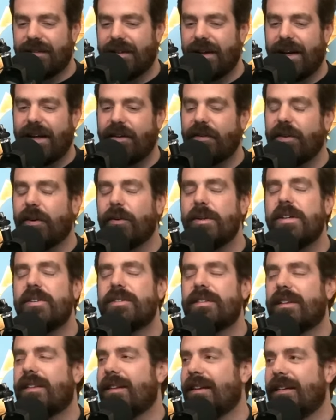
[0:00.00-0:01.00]
I don't know. Here's
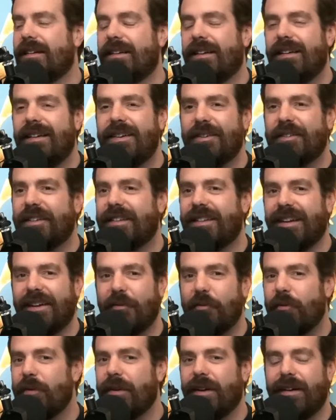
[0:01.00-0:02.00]
the thing.
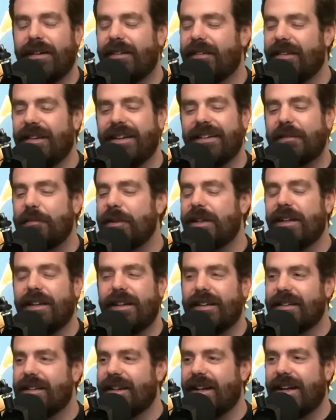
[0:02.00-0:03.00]
At the
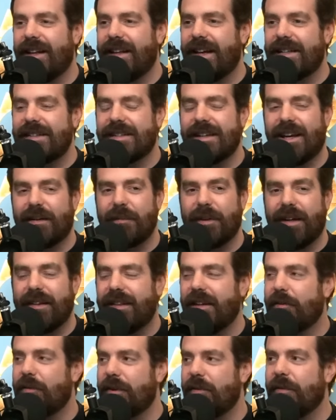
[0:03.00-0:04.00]
beginning of that segment, I
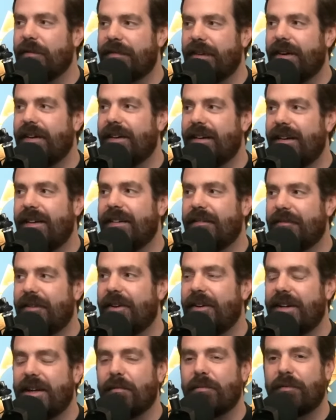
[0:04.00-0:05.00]
think we were very,
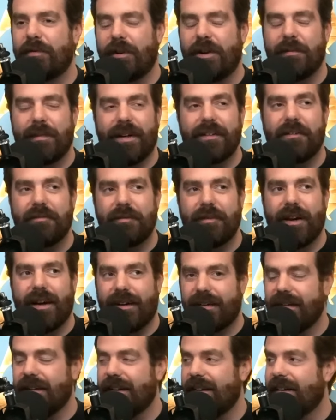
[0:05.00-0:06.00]
very upfront about the
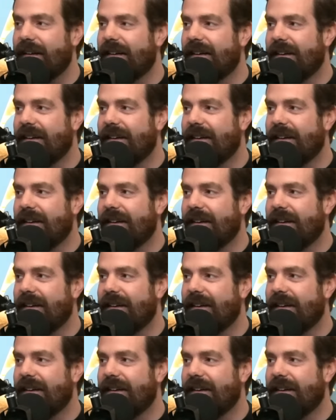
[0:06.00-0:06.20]
fact that